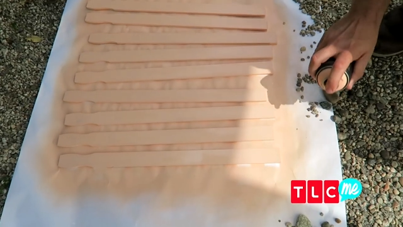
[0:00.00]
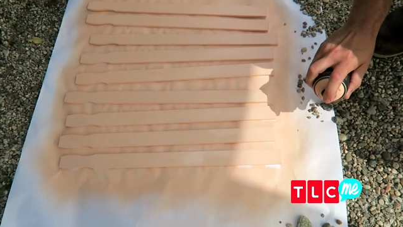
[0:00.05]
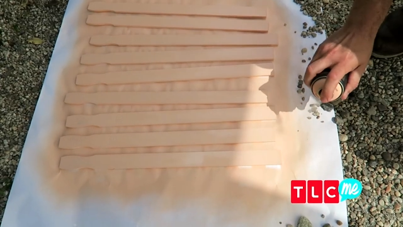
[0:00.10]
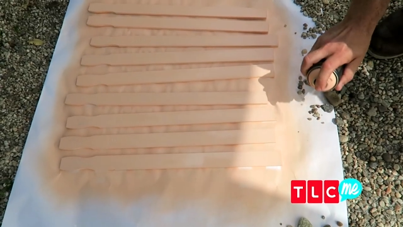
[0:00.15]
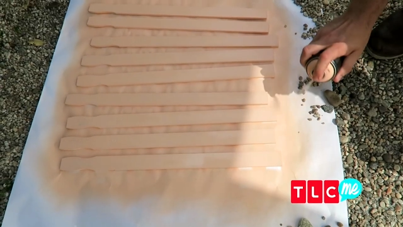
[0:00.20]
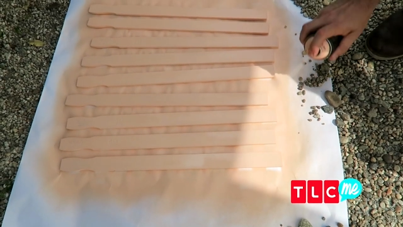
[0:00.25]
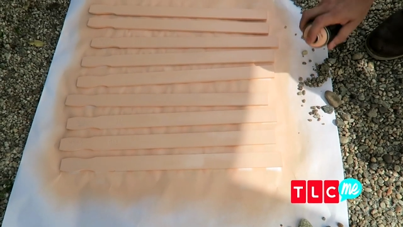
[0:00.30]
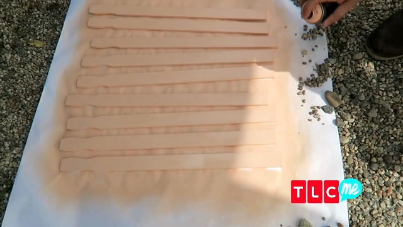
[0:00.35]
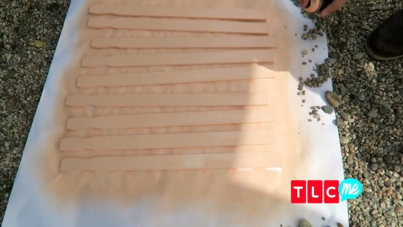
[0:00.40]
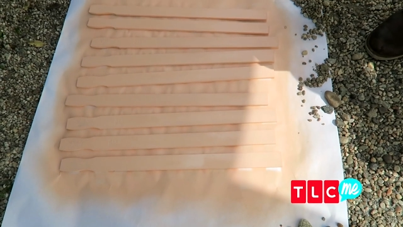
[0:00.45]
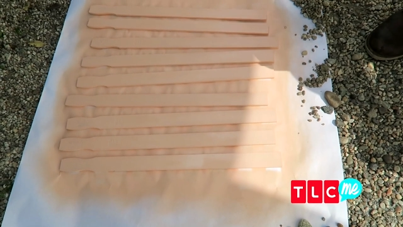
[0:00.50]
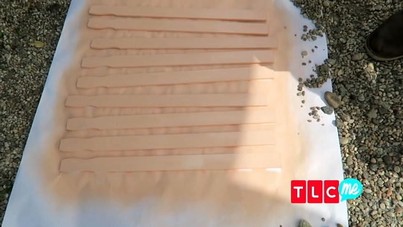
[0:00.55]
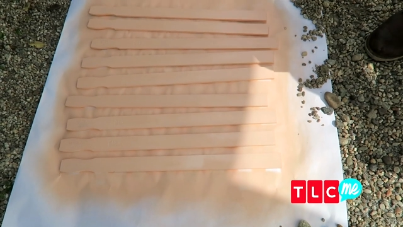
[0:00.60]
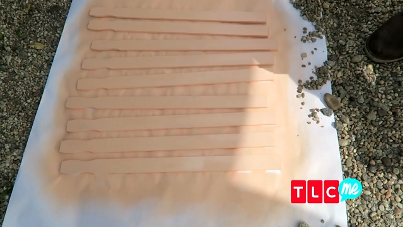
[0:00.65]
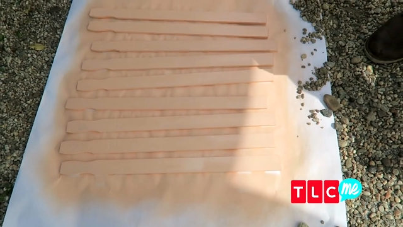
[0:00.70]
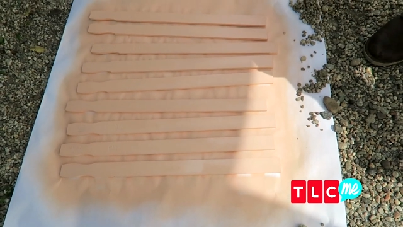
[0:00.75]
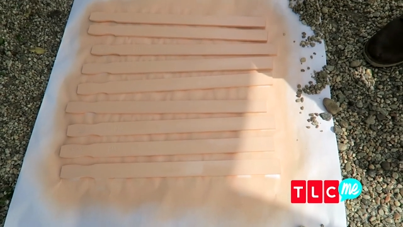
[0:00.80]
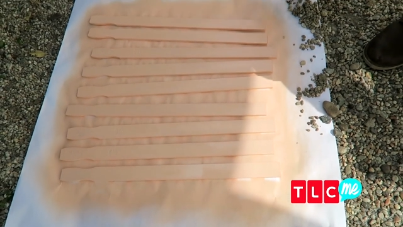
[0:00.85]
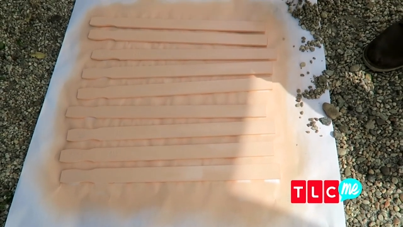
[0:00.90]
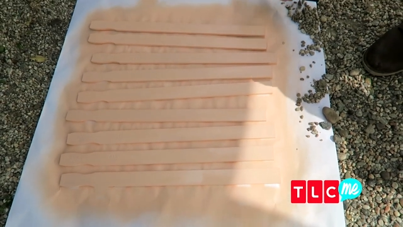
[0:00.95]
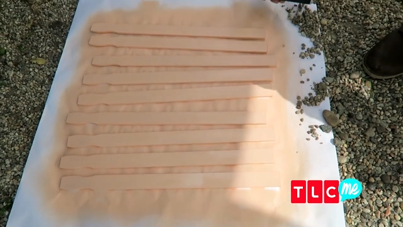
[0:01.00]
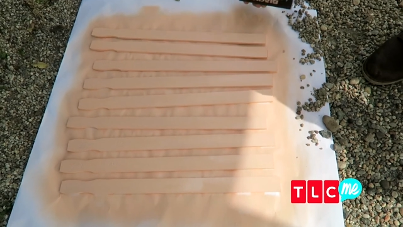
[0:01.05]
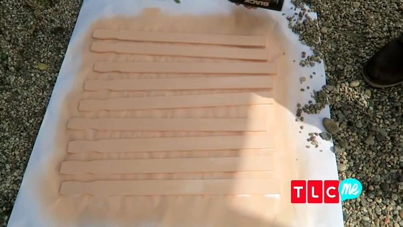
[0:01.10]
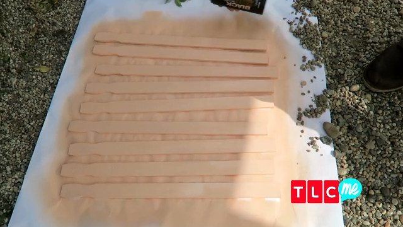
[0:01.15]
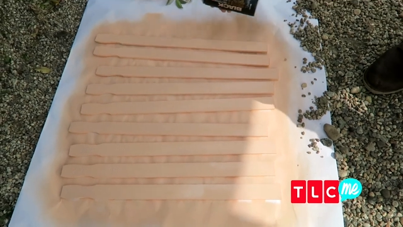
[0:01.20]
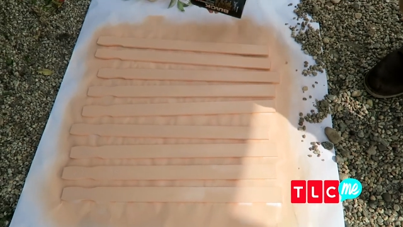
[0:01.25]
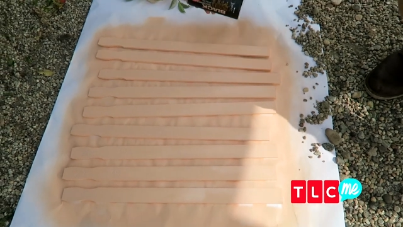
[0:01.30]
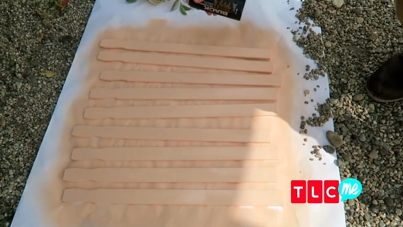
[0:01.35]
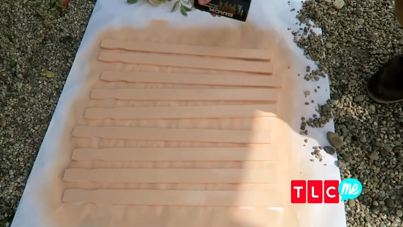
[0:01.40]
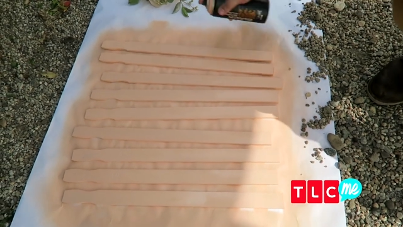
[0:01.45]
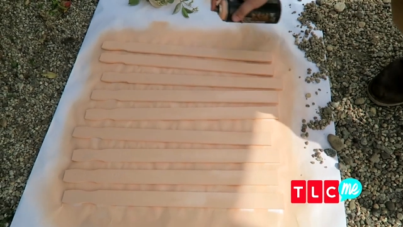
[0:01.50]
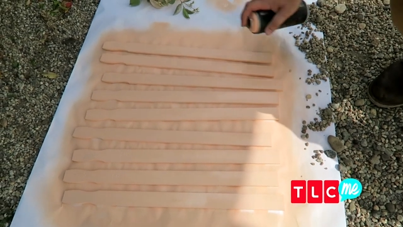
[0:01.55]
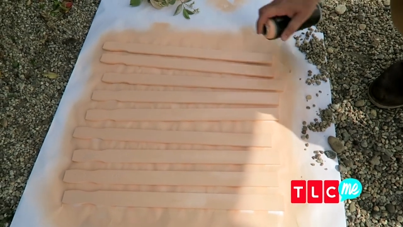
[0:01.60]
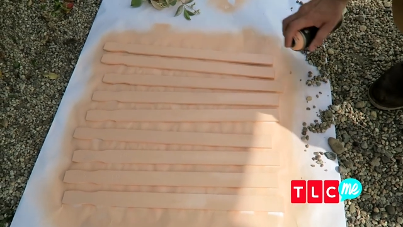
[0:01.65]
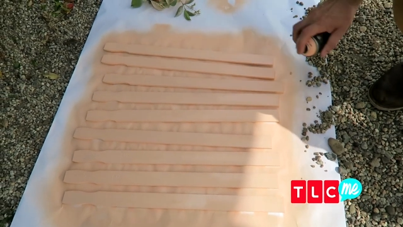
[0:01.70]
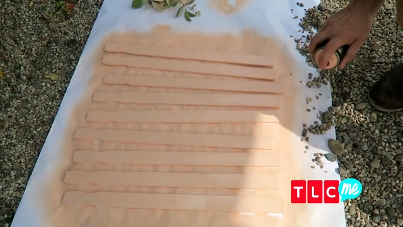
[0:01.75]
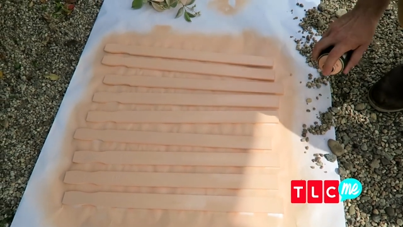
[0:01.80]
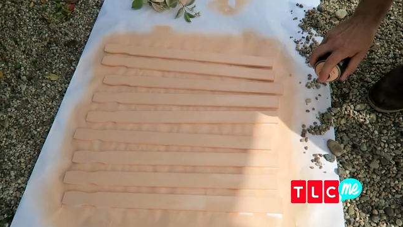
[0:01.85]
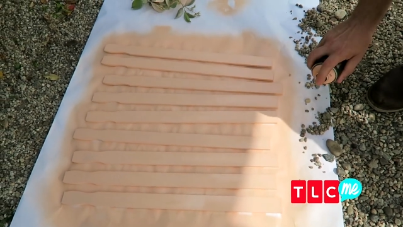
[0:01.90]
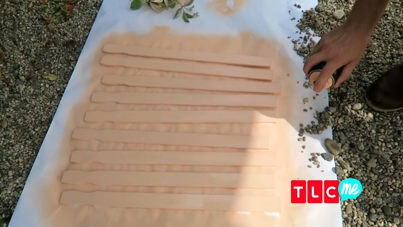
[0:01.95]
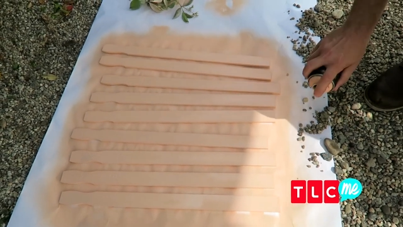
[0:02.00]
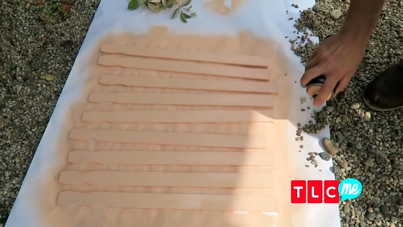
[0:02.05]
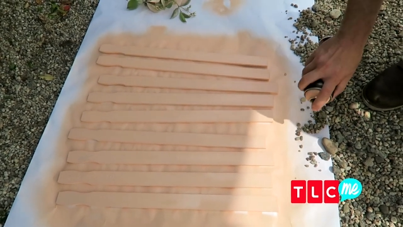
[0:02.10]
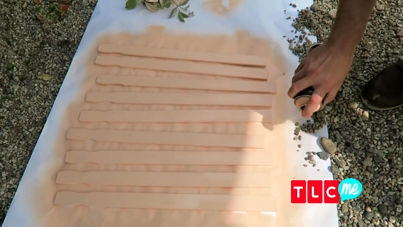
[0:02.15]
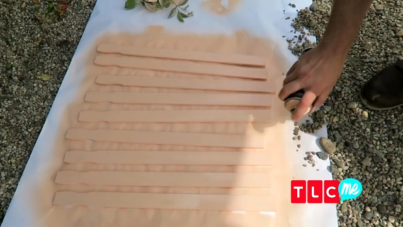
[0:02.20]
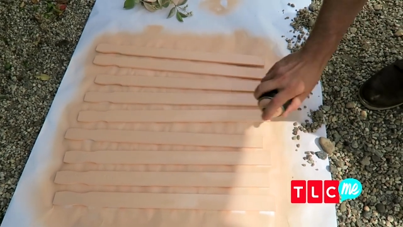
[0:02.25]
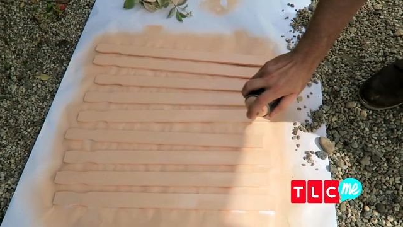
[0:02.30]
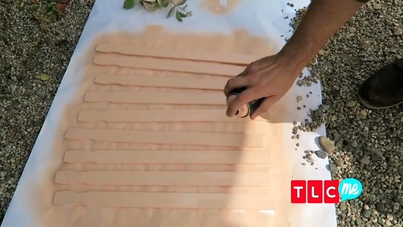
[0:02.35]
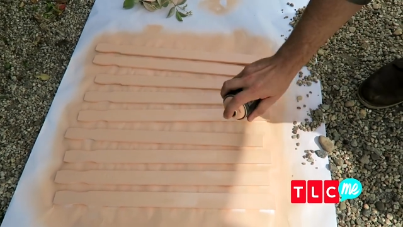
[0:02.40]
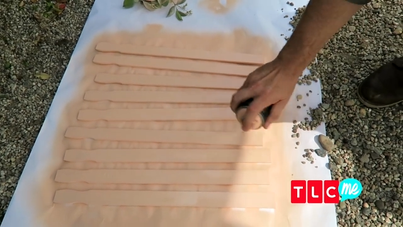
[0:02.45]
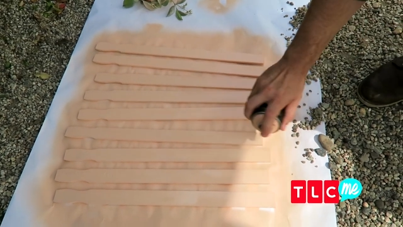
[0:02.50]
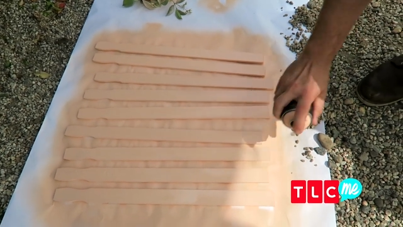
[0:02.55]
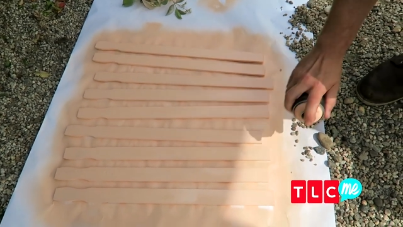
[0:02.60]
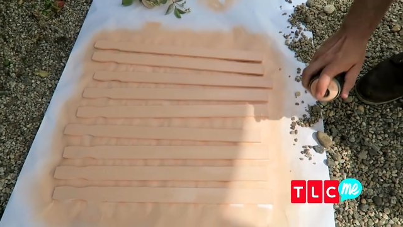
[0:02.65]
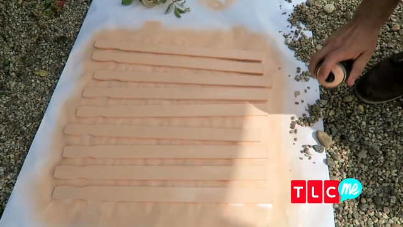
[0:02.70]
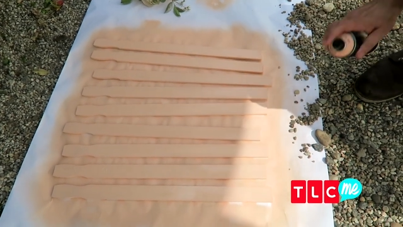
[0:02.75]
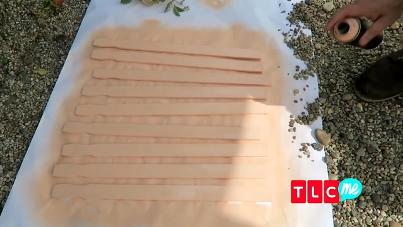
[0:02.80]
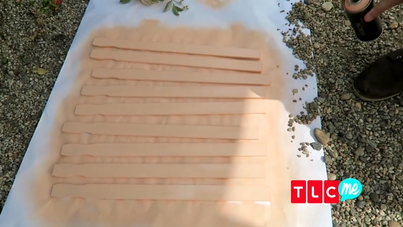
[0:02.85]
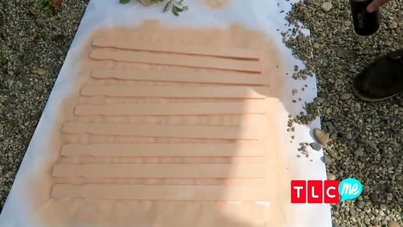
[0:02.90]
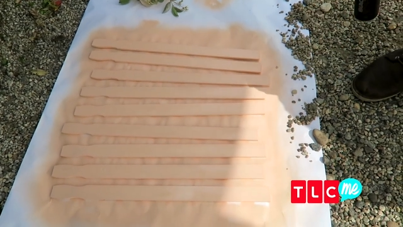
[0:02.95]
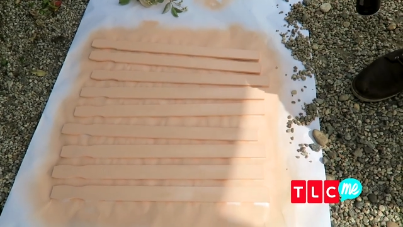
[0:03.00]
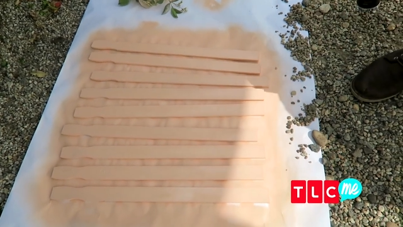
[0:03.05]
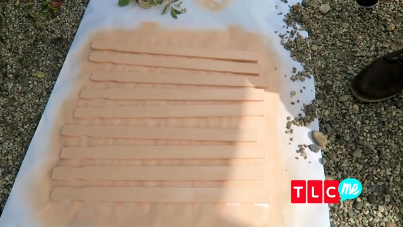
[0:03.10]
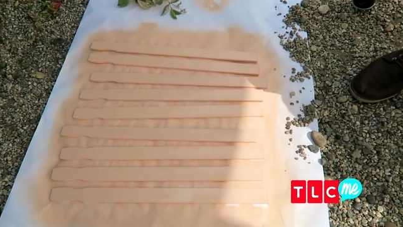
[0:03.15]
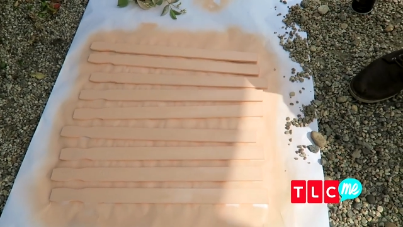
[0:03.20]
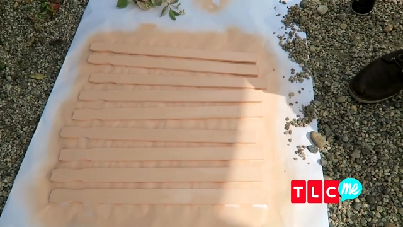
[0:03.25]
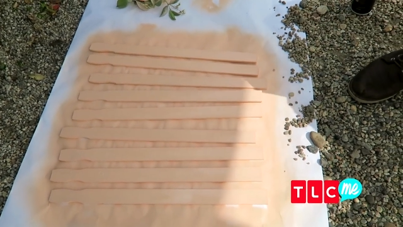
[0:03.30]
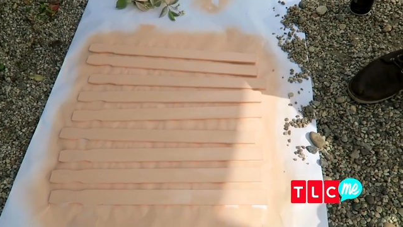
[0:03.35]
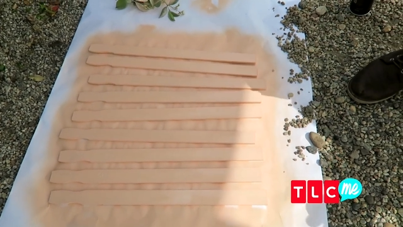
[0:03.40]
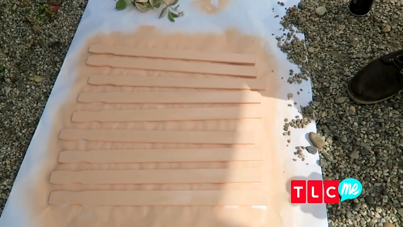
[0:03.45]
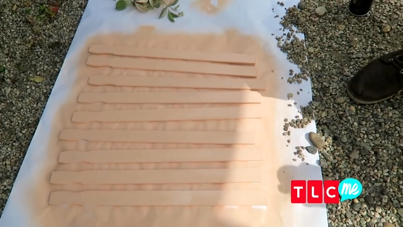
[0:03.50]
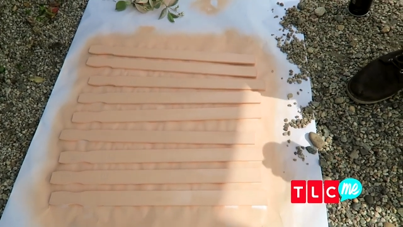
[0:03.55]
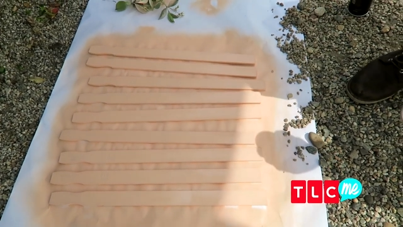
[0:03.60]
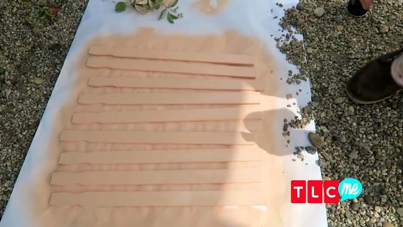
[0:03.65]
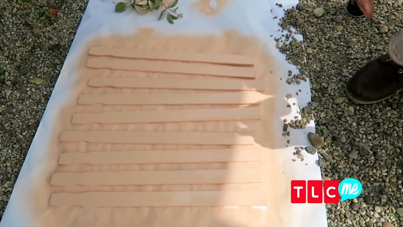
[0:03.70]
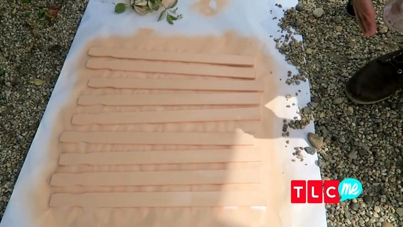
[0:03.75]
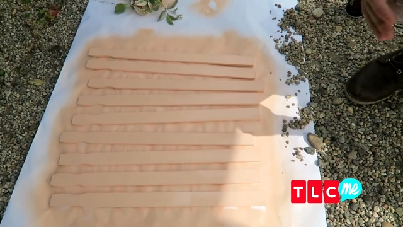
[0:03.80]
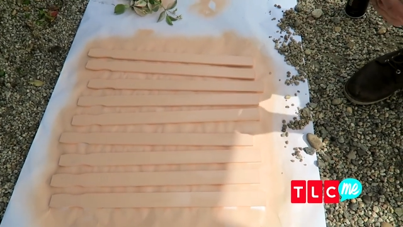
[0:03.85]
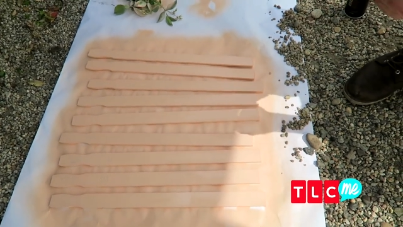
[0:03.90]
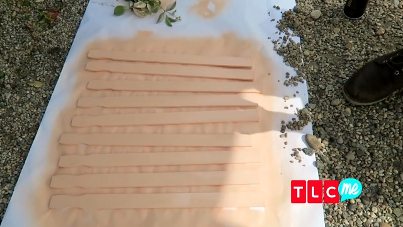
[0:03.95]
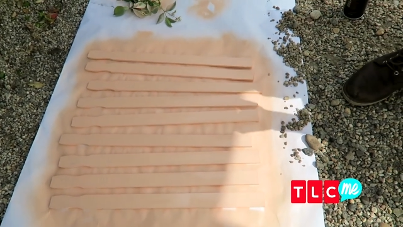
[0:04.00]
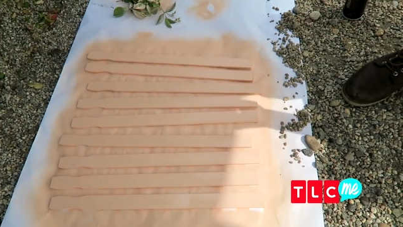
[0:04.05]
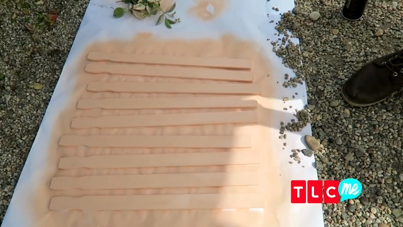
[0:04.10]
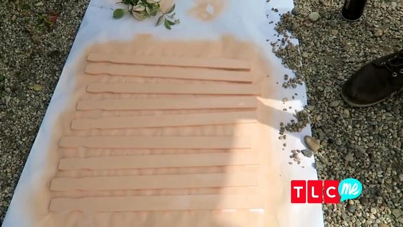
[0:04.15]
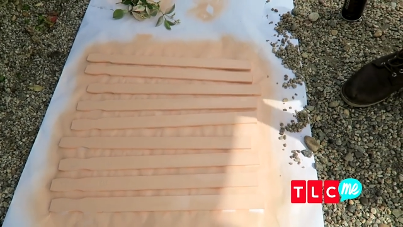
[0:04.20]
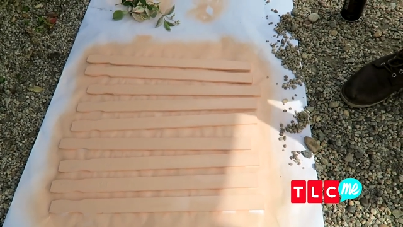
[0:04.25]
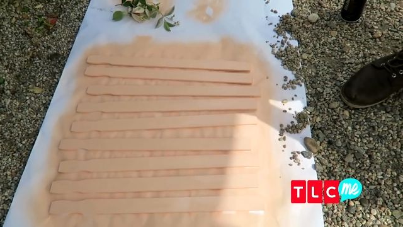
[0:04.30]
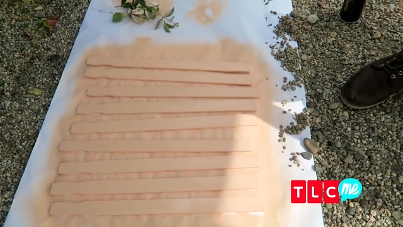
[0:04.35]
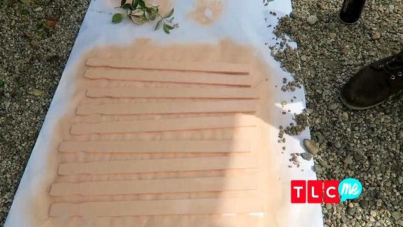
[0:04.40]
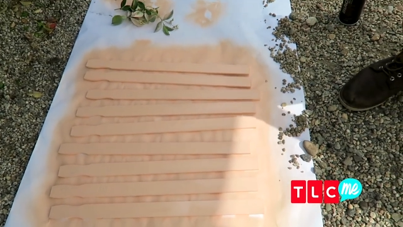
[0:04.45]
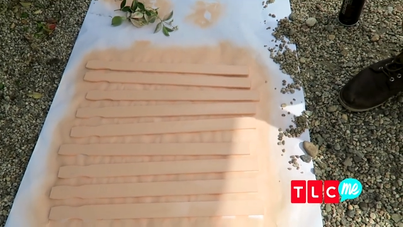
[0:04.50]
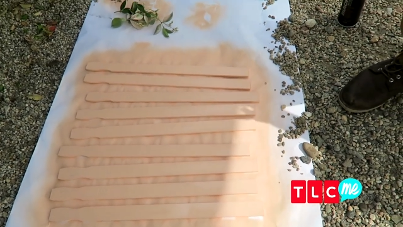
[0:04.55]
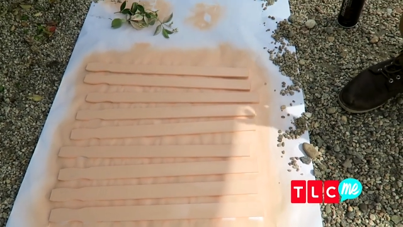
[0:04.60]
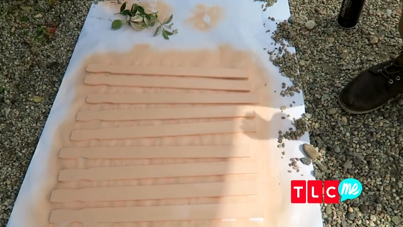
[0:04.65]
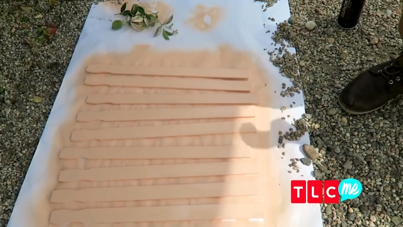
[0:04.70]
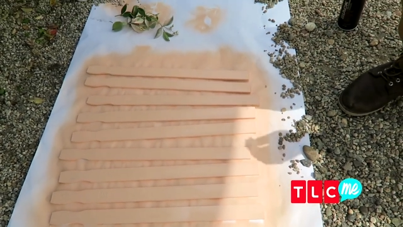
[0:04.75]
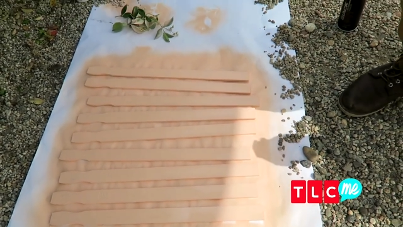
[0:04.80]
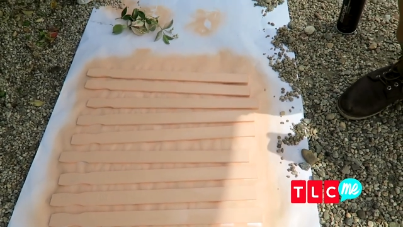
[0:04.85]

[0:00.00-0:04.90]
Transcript: [unreadable: no face in view]